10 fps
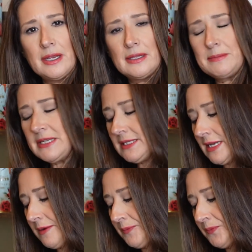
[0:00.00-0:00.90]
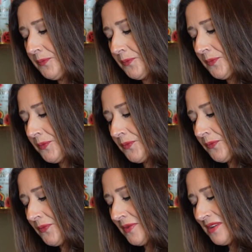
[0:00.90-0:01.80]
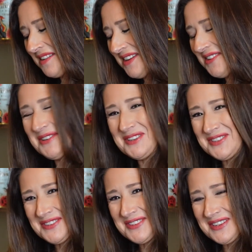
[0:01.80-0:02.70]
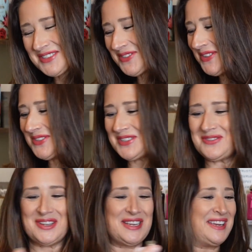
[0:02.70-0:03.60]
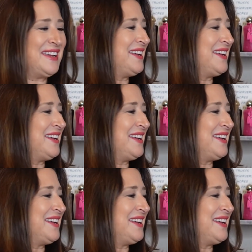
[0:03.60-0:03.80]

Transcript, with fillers: Let me see. No, this is not supposed to be.